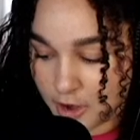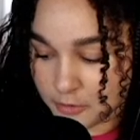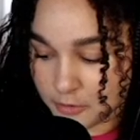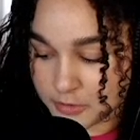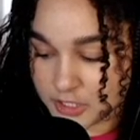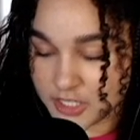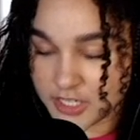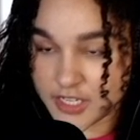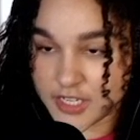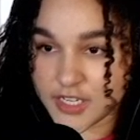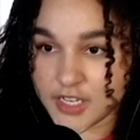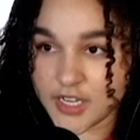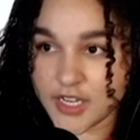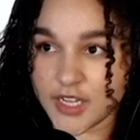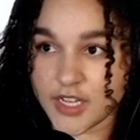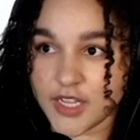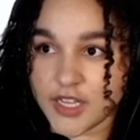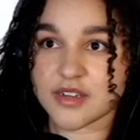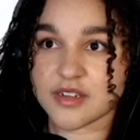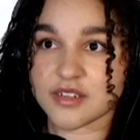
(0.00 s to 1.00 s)

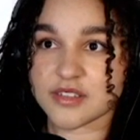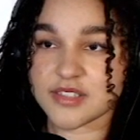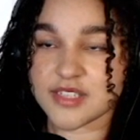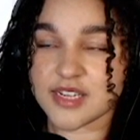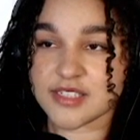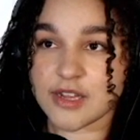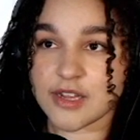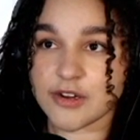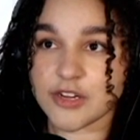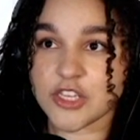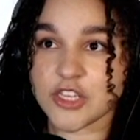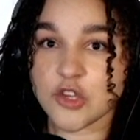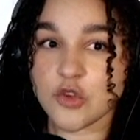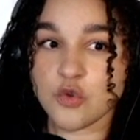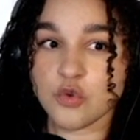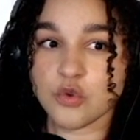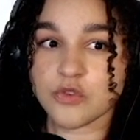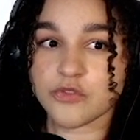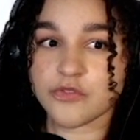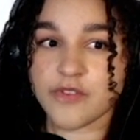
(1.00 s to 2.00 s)
she sends out a
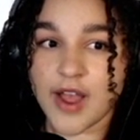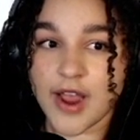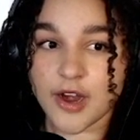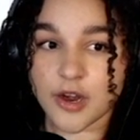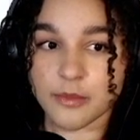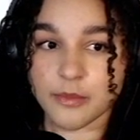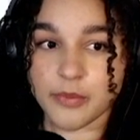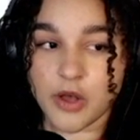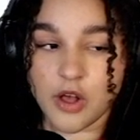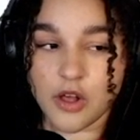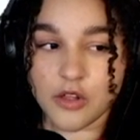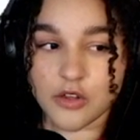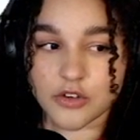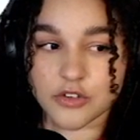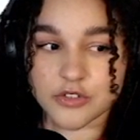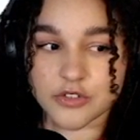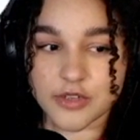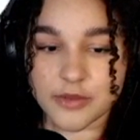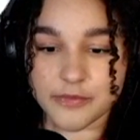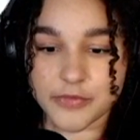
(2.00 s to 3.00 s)
huge fireball
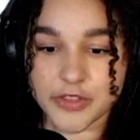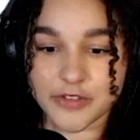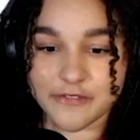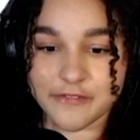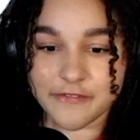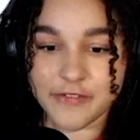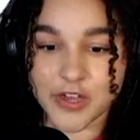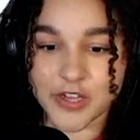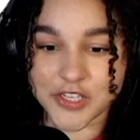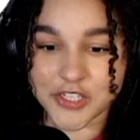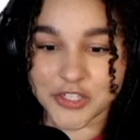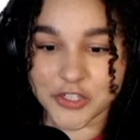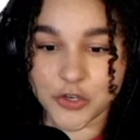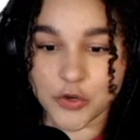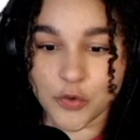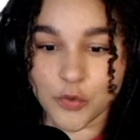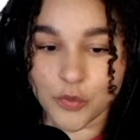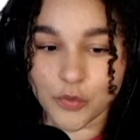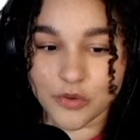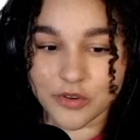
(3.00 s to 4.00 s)
or something fucking
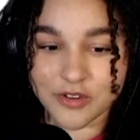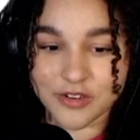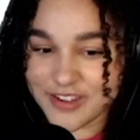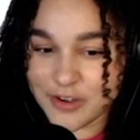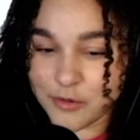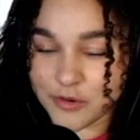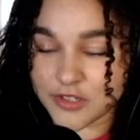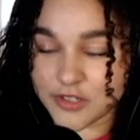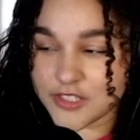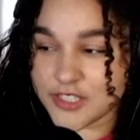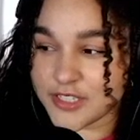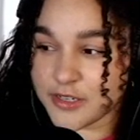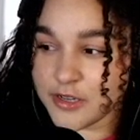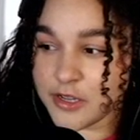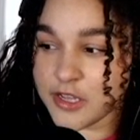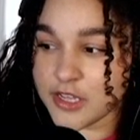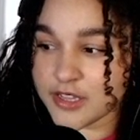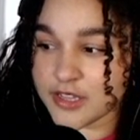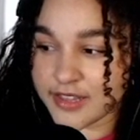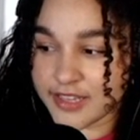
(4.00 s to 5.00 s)
cool. What if
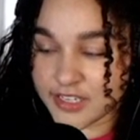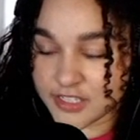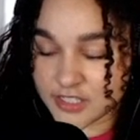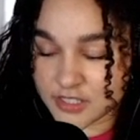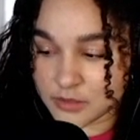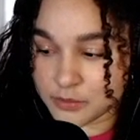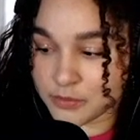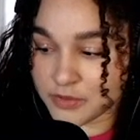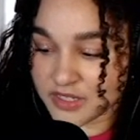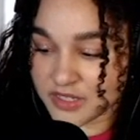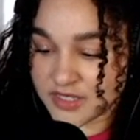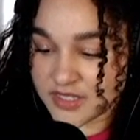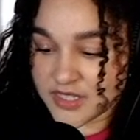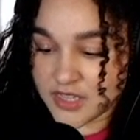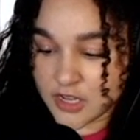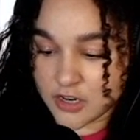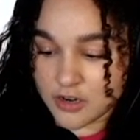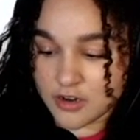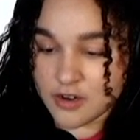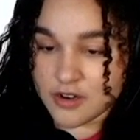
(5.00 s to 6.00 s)
she like splits
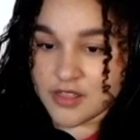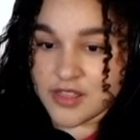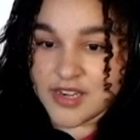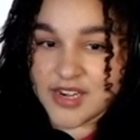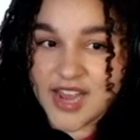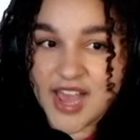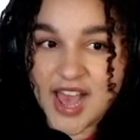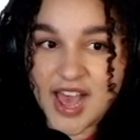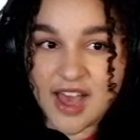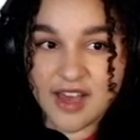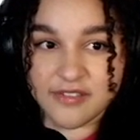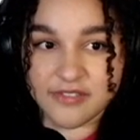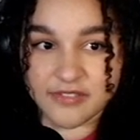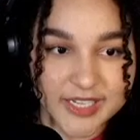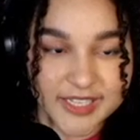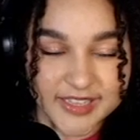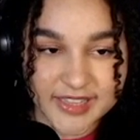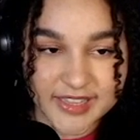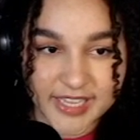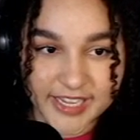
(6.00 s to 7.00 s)
the earth in half?
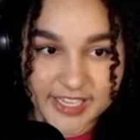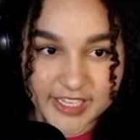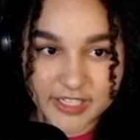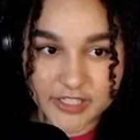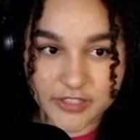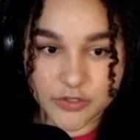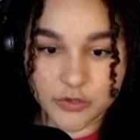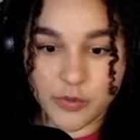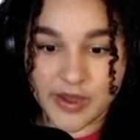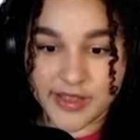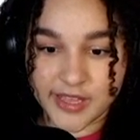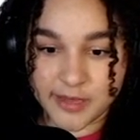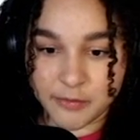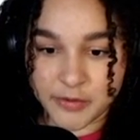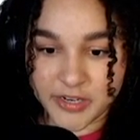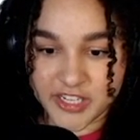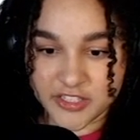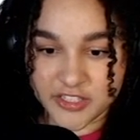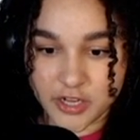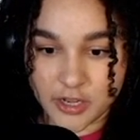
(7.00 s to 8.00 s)
Like in Twilight
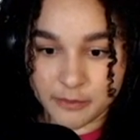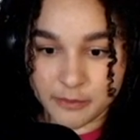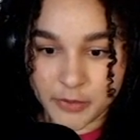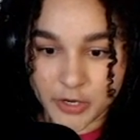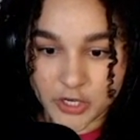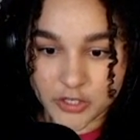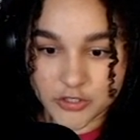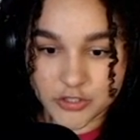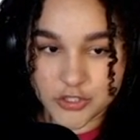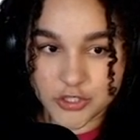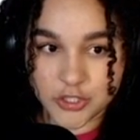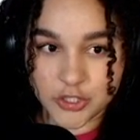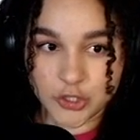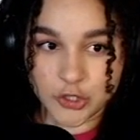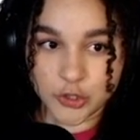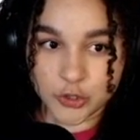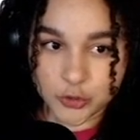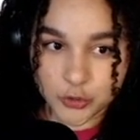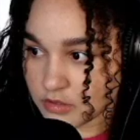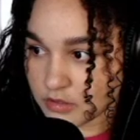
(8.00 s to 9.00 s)
Breaking Dawn Part
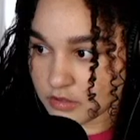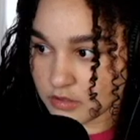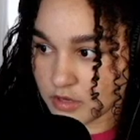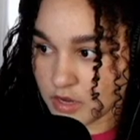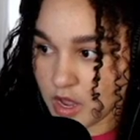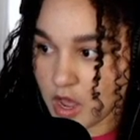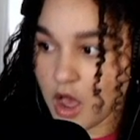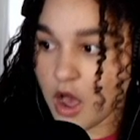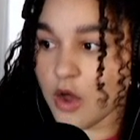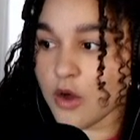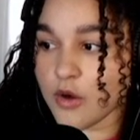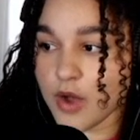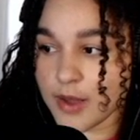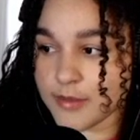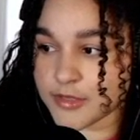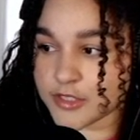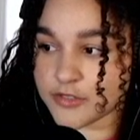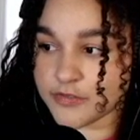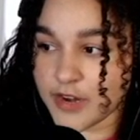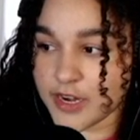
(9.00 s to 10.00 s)
2. Oh,
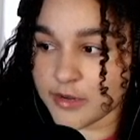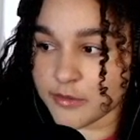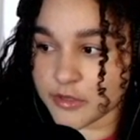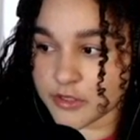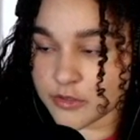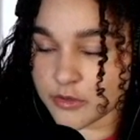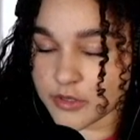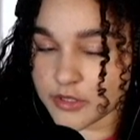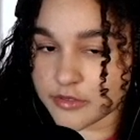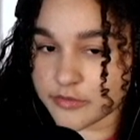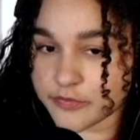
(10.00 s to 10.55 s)
I'm just fighting with a sword.